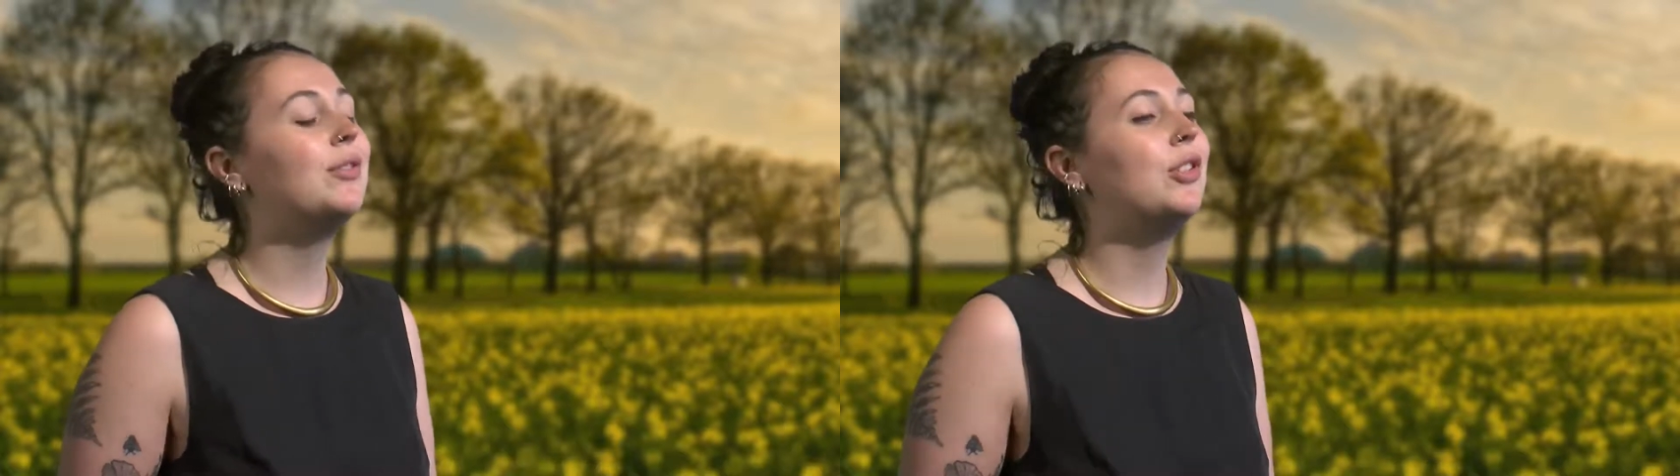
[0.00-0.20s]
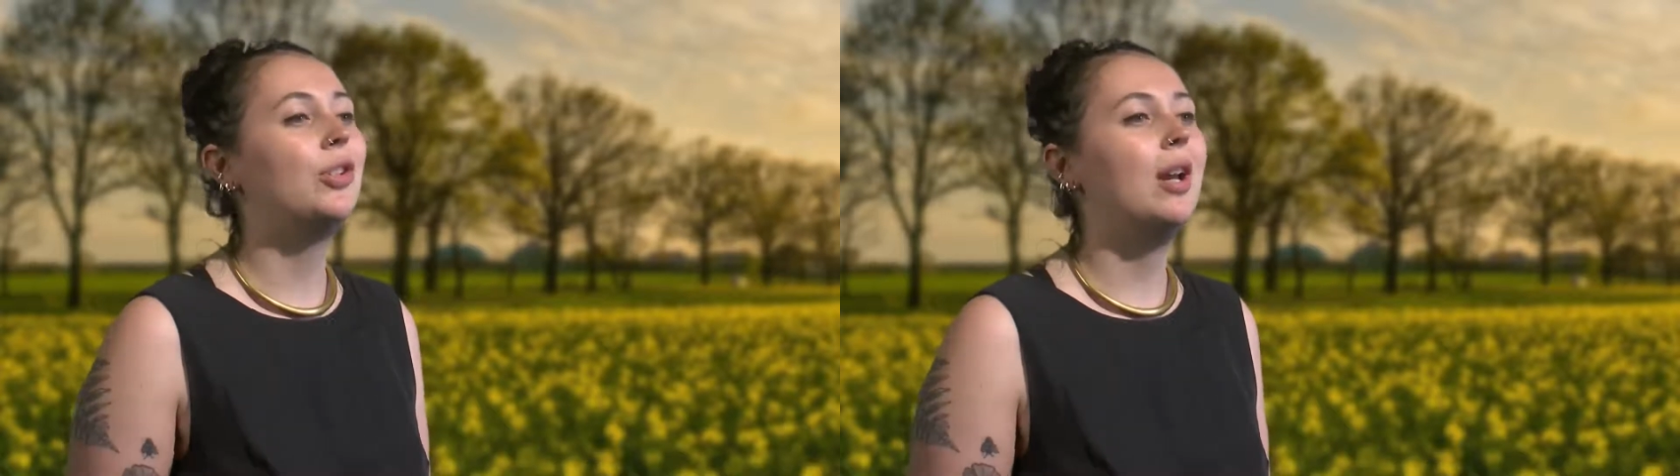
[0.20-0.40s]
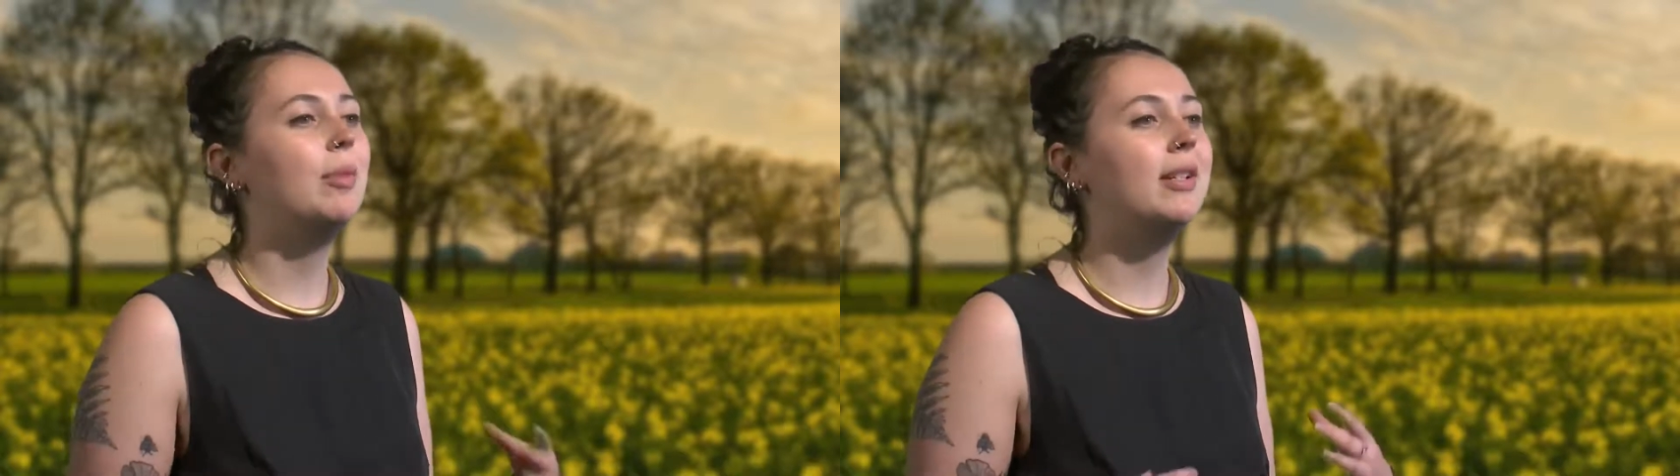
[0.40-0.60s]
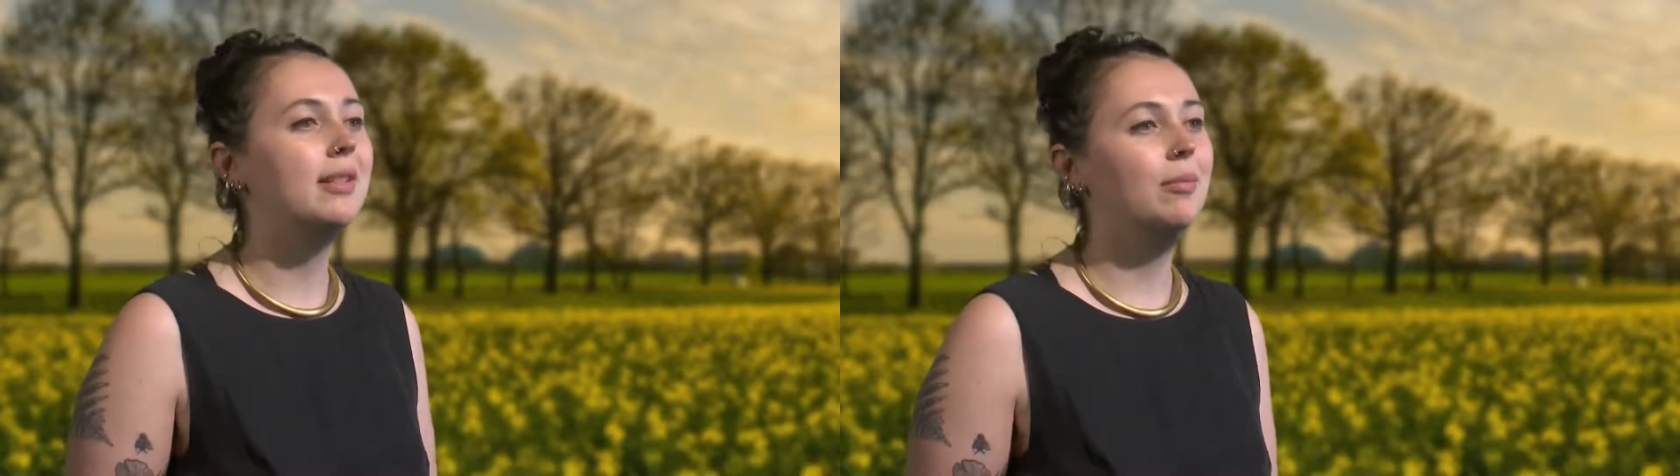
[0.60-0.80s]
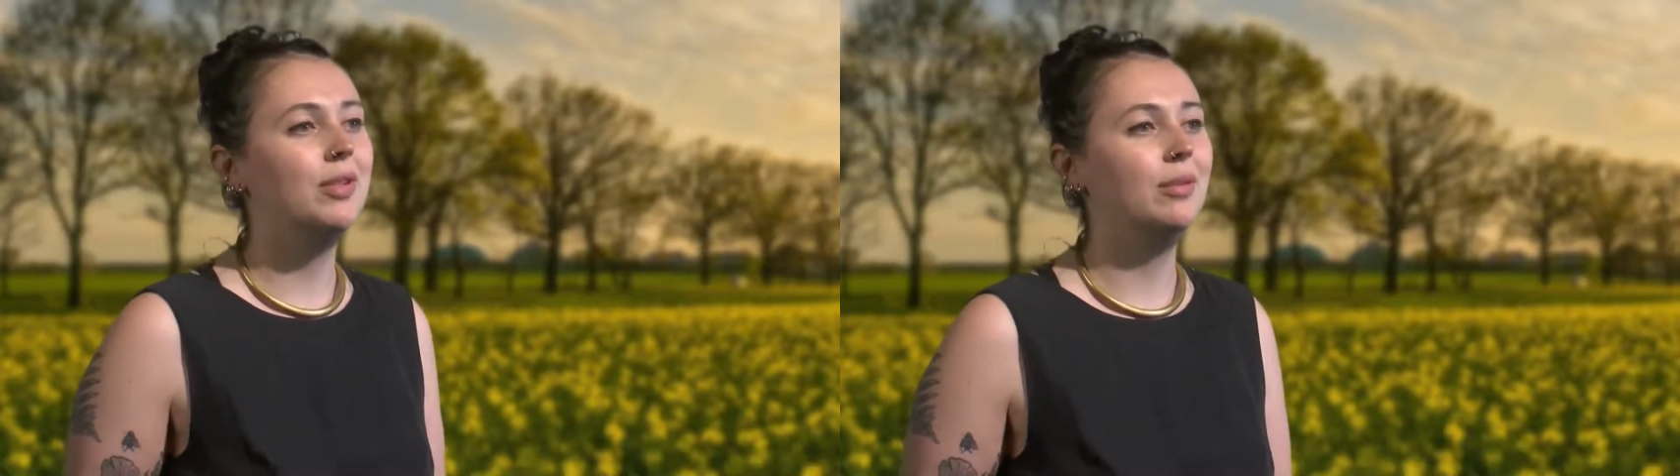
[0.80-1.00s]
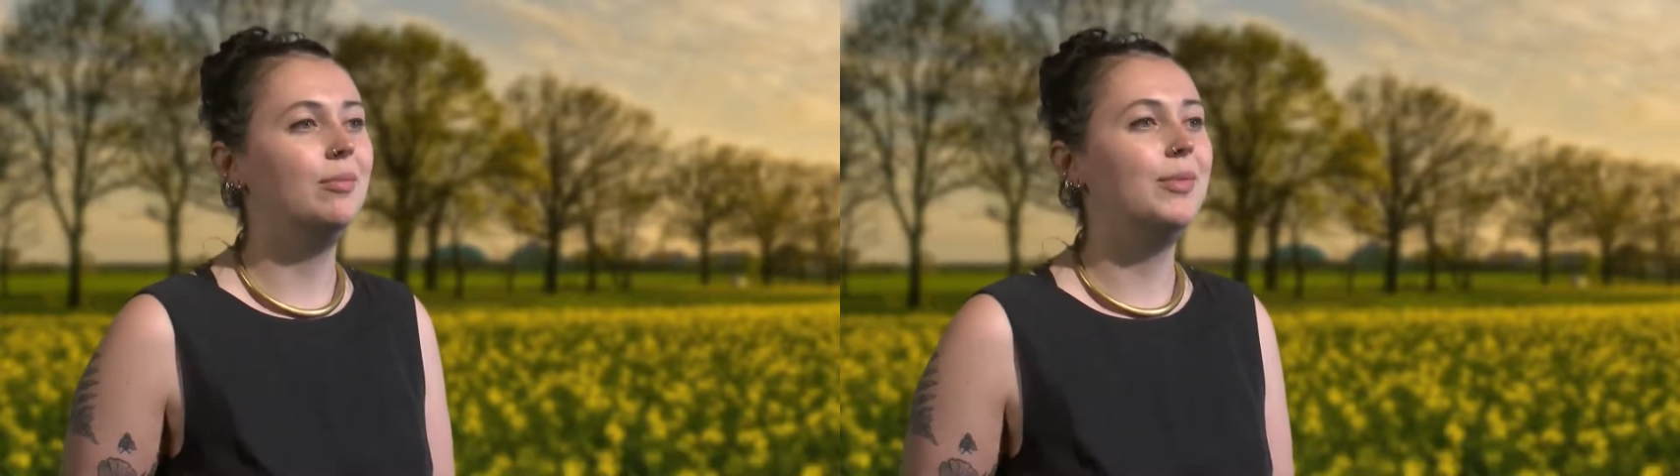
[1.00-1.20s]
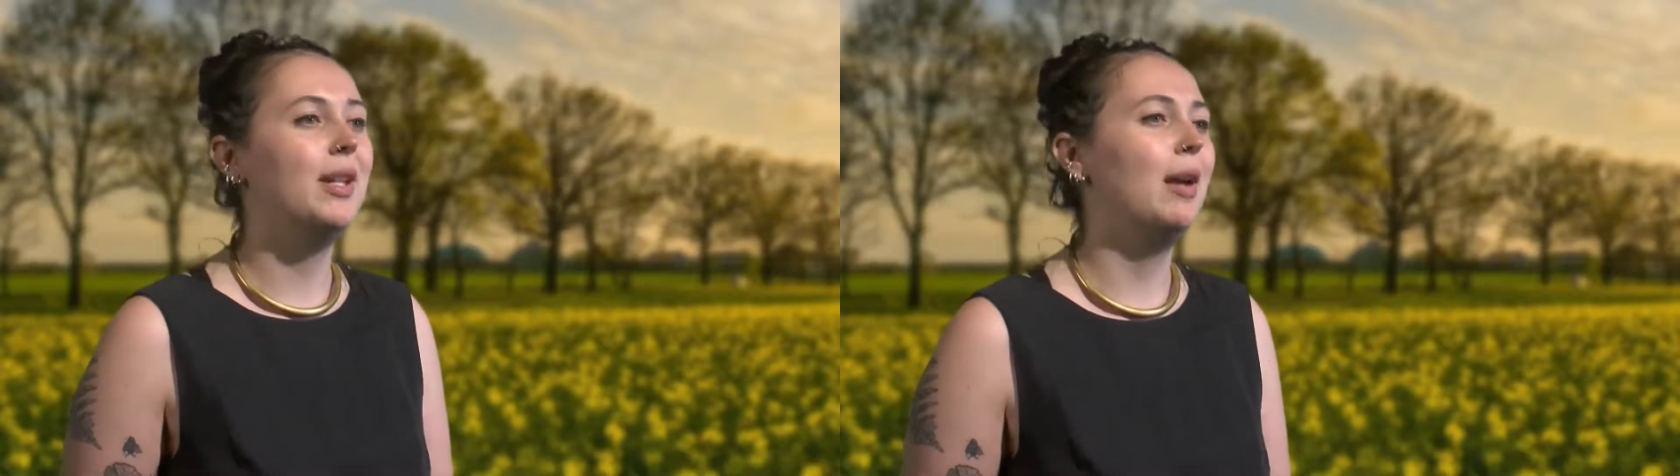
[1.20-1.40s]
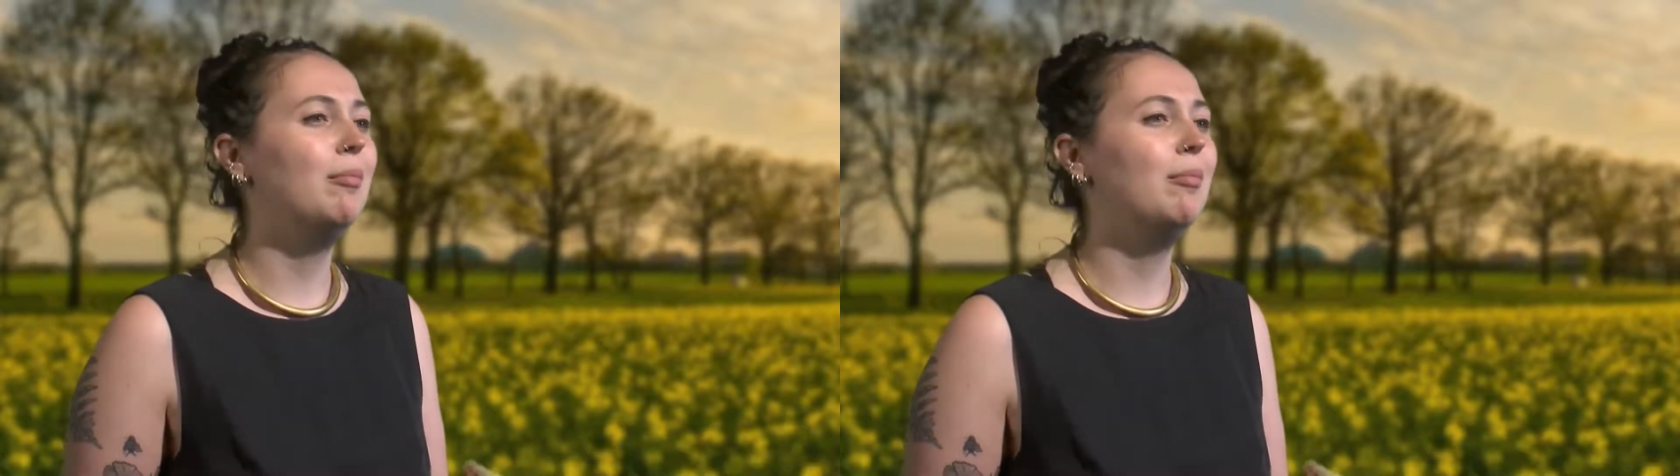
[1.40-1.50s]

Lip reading: to share my symptoms.